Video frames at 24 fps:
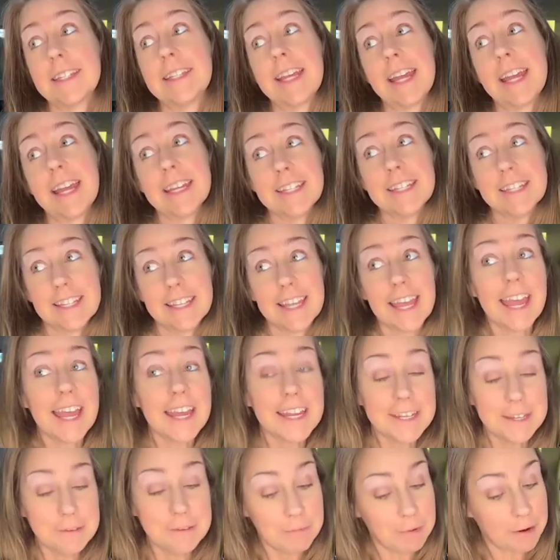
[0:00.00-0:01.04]
Today it's a
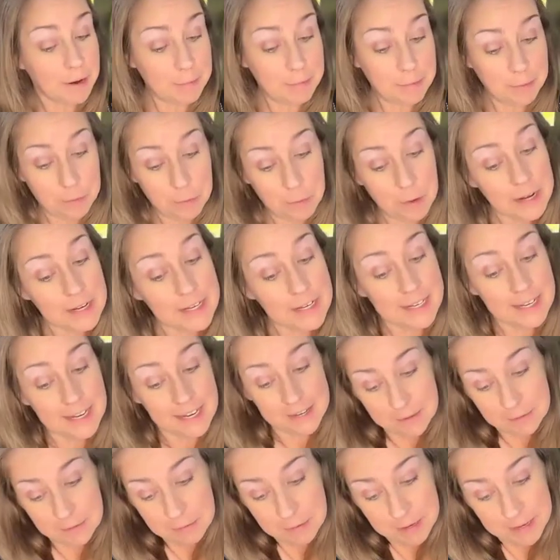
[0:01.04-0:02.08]
candy bar, but one
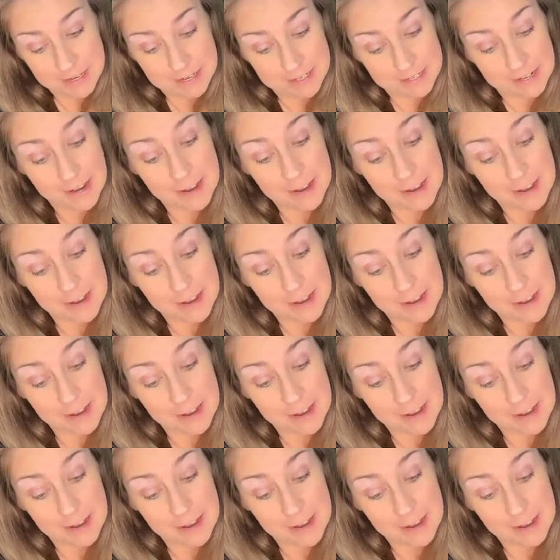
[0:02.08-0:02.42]
day it'll be a